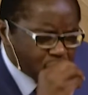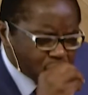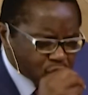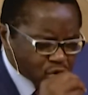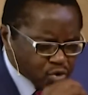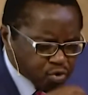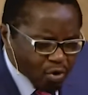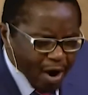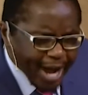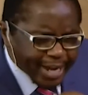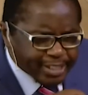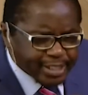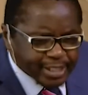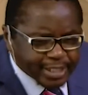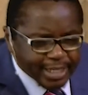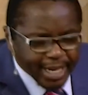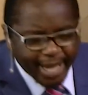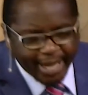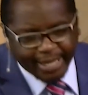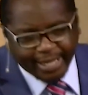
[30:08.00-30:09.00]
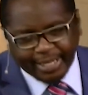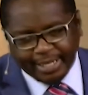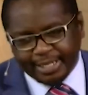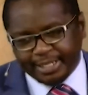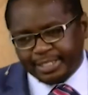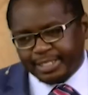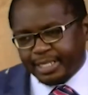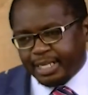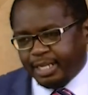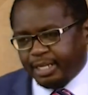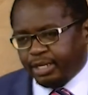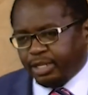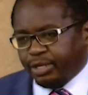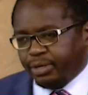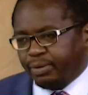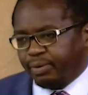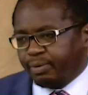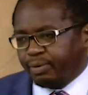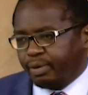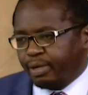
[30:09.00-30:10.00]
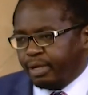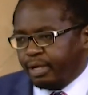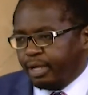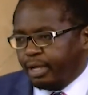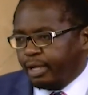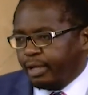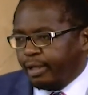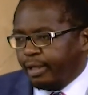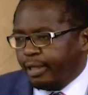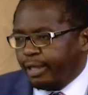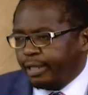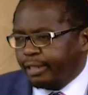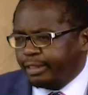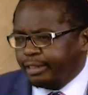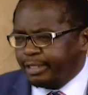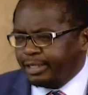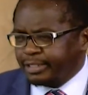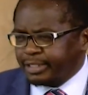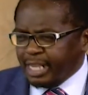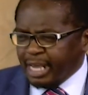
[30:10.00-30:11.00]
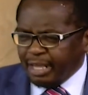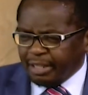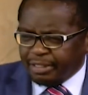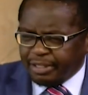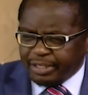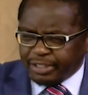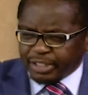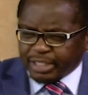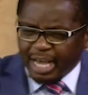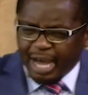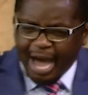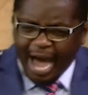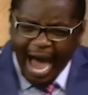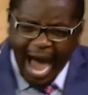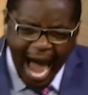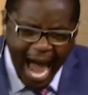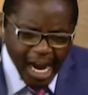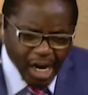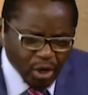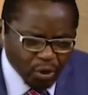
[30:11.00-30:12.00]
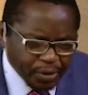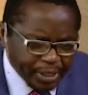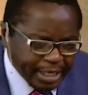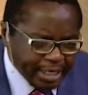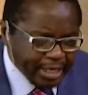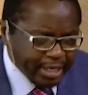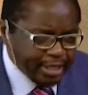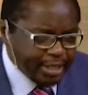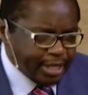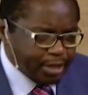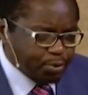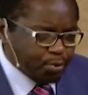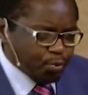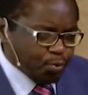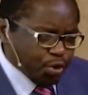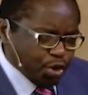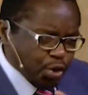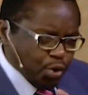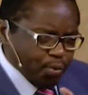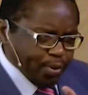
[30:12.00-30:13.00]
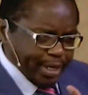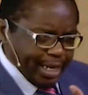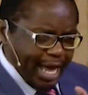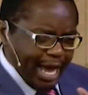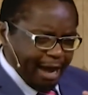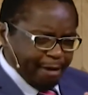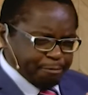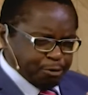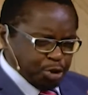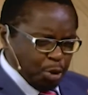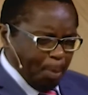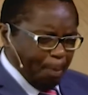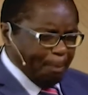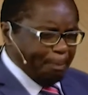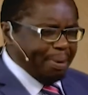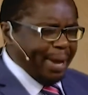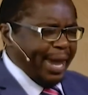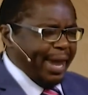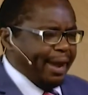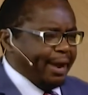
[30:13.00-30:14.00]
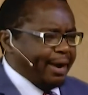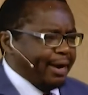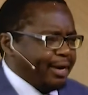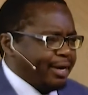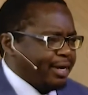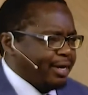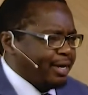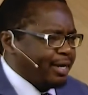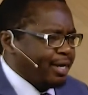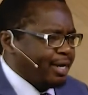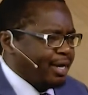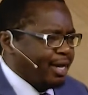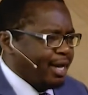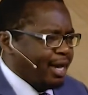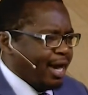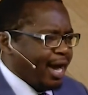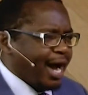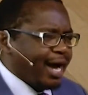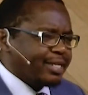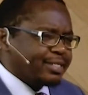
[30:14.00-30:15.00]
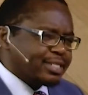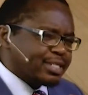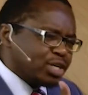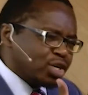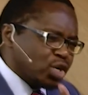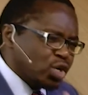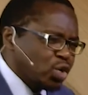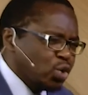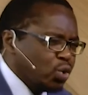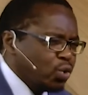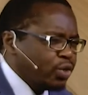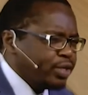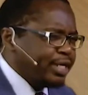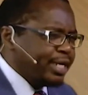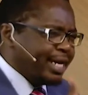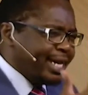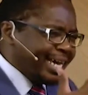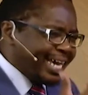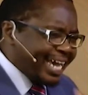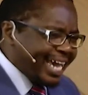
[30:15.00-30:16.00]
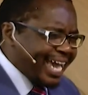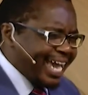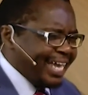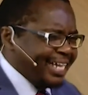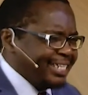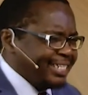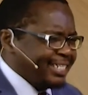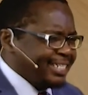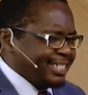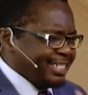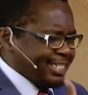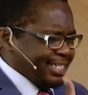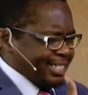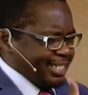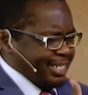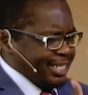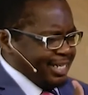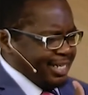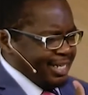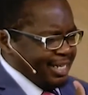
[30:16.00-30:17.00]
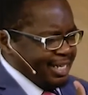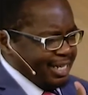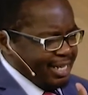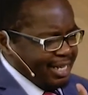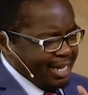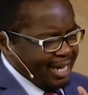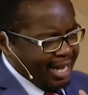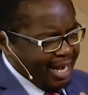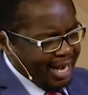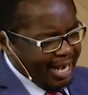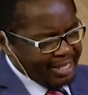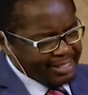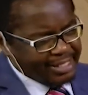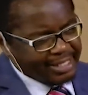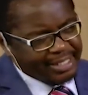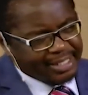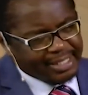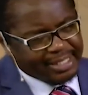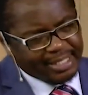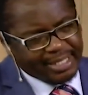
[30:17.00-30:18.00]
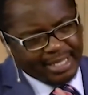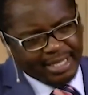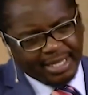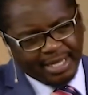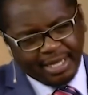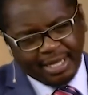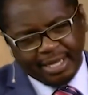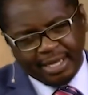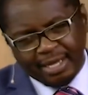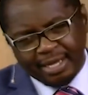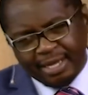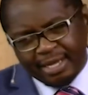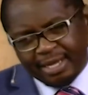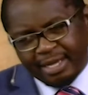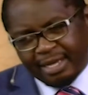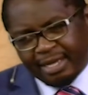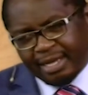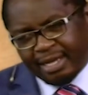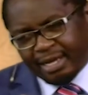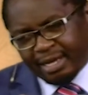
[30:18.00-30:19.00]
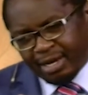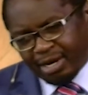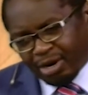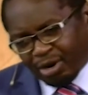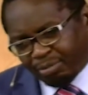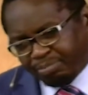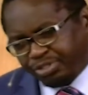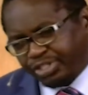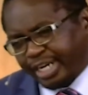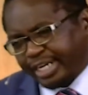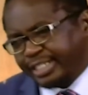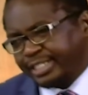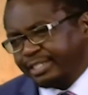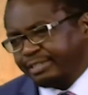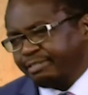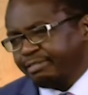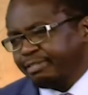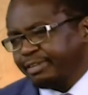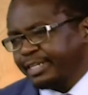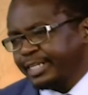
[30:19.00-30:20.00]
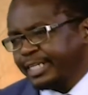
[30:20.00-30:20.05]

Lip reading: Christ-likeness in you. This agony that you will have to bear has a good end as its objective.